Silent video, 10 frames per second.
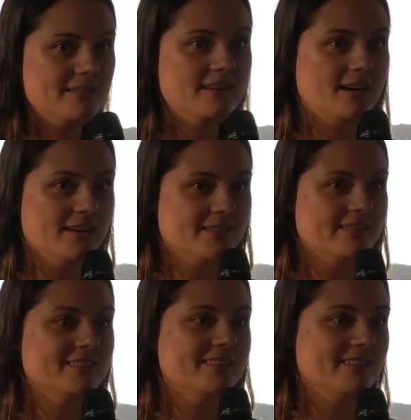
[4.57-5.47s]

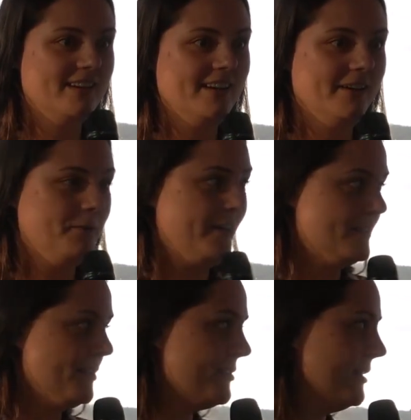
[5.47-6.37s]
artist, designer,
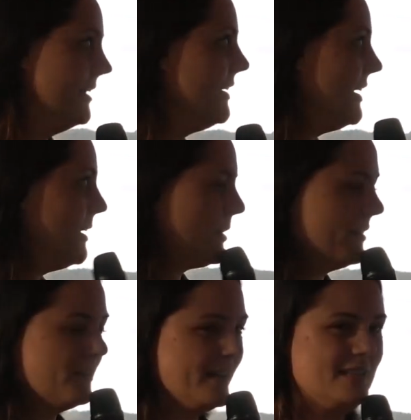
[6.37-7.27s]
researcher, but
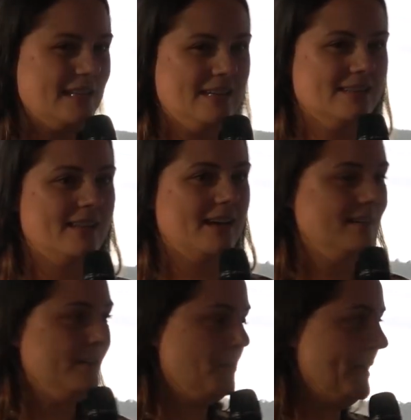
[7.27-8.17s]
I thought I'd dig into that a
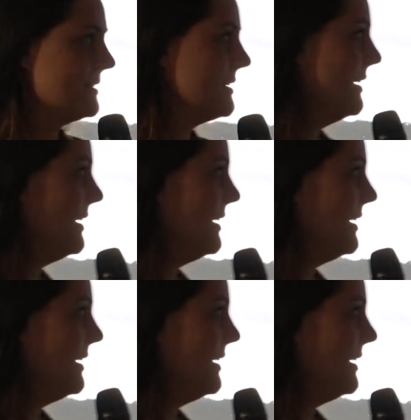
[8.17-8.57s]
little bit.